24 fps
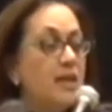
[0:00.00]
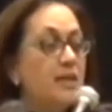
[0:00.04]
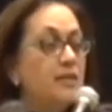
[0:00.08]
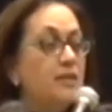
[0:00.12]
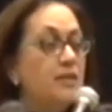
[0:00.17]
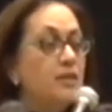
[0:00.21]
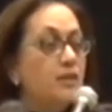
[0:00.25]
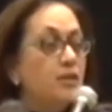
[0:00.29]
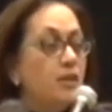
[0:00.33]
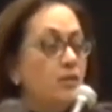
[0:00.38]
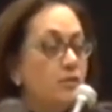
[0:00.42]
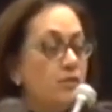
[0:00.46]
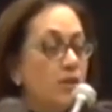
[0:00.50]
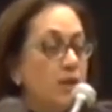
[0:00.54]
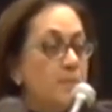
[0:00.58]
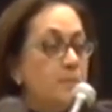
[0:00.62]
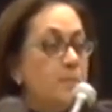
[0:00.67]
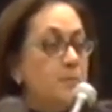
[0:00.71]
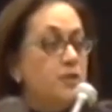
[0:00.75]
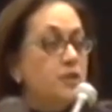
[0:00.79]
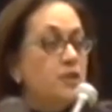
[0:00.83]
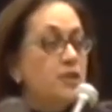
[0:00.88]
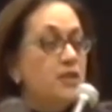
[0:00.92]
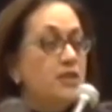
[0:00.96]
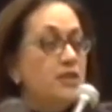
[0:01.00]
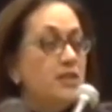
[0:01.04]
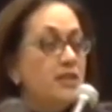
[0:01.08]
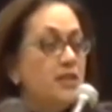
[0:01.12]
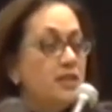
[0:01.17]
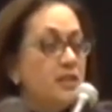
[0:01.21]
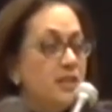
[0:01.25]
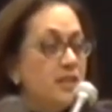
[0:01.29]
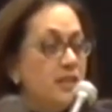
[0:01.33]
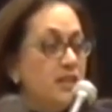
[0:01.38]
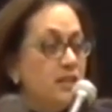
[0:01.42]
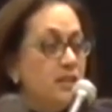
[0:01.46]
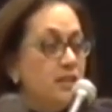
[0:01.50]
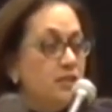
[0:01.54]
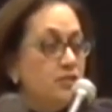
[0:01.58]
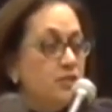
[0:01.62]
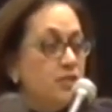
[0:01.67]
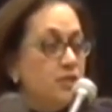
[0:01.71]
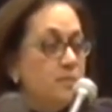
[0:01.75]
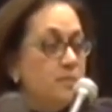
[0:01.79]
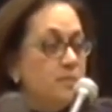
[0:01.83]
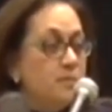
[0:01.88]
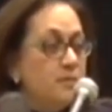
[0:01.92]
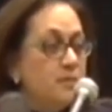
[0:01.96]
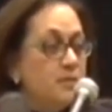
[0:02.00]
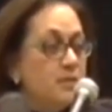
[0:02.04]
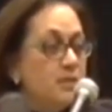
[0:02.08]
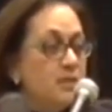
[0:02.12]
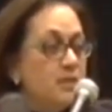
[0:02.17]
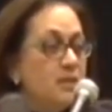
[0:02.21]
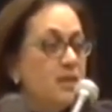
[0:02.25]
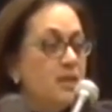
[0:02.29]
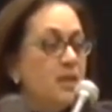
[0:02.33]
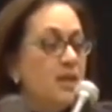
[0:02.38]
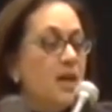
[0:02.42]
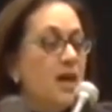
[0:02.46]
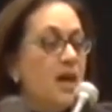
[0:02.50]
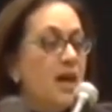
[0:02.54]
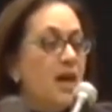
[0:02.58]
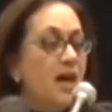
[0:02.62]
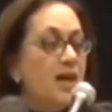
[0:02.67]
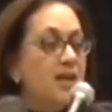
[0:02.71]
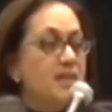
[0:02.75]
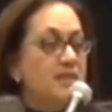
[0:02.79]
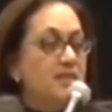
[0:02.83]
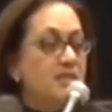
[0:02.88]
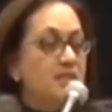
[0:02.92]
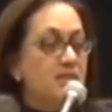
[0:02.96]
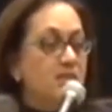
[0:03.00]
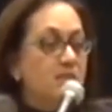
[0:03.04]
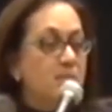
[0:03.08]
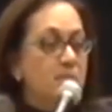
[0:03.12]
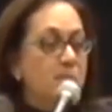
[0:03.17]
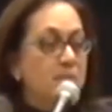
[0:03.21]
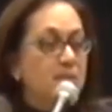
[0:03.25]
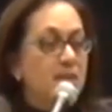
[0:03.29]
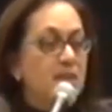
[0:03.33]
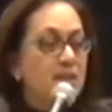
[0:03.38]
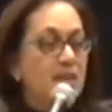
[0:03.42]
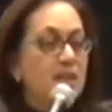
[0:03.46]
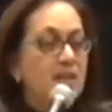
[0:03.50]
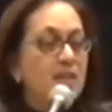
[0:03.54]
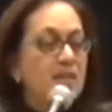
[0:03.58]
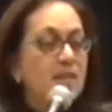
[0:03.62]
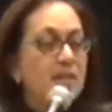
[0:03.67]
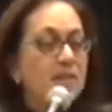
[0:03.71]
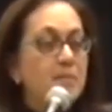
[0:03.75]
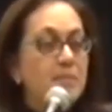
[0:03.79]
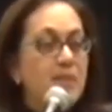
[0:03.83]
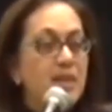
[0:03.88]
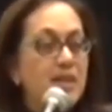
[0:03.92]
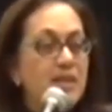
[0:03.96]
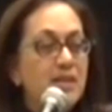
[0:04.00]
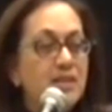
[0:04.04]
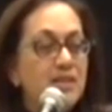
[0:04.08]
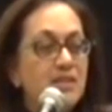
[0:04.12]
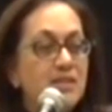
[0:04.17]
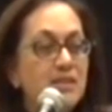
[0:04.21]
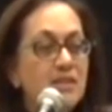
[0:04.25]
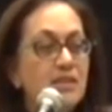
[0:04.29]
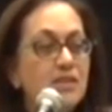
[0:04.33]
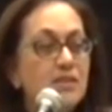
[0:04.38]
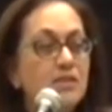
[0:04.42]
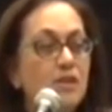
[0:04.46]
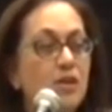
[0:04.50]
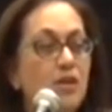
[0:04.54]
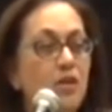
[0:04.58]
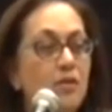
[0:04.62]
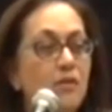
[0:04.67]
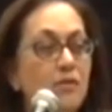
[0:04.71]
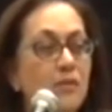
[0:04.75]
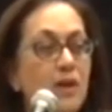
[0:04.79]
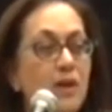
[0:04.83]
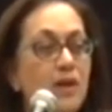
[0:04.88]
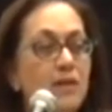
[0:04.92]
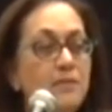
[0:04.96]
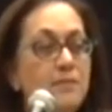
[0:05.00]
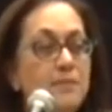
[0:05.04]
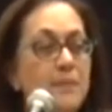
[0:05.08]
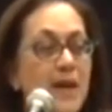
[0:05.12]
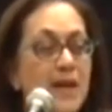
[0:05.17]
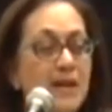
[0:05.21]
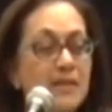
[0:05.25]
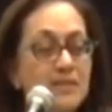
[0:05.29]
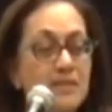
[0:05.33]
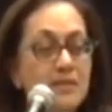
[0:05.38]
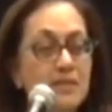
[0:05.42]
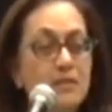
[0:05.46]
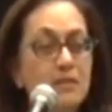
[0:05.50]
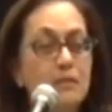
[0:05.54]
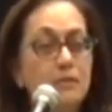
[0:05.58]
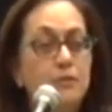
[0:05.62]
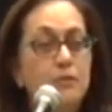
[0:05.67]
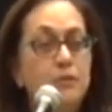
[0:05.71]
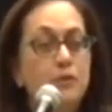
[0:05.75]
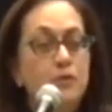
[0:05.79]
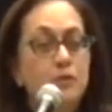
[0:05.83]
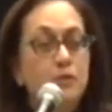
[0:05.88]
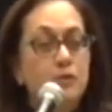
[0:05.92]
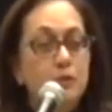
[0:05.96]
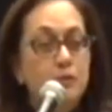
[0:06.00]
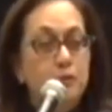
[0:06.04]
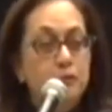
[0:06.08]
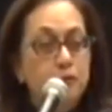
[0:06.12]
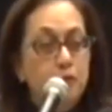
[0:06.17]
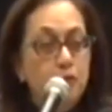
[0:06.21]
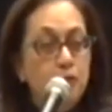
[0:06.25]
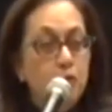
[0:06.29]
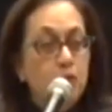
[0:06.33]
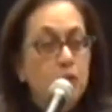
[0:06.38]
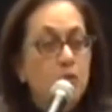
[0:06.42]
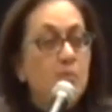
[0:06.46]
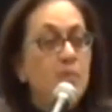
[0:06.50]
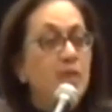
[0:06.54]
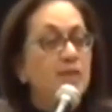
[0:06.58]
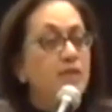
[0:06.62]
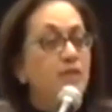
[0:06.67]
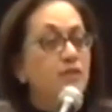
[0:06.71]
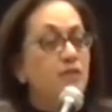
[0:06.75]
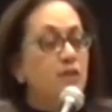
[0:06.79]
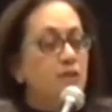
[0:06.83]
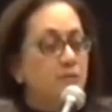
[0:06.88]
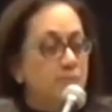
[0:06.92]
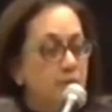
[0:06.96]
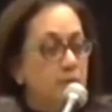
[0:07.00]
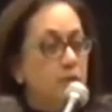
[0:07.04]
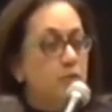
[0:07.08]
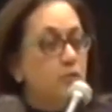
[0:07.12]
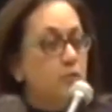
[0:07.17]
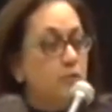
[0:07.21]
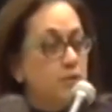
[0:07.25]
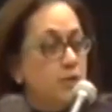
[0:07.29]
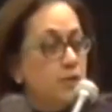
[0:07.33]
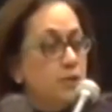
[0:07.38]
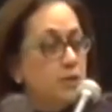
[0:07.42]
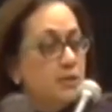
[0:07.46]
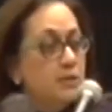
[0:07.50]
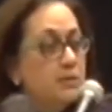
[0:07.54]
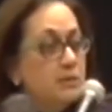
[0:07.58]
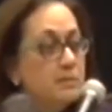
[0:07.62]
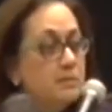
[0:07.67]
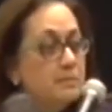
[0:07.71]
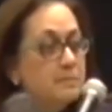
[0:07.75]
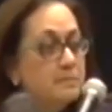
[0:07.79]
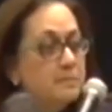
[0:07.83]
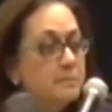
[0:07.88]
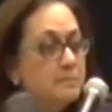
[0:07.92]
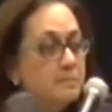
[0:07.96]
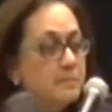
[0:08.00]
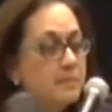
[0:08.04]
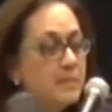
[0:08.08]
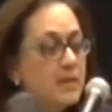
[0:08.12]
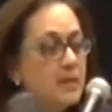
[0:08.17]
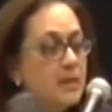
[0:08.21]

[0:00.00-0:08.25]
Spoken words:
The corruption in Egypt has to be the basis of our battle for reform and revolution.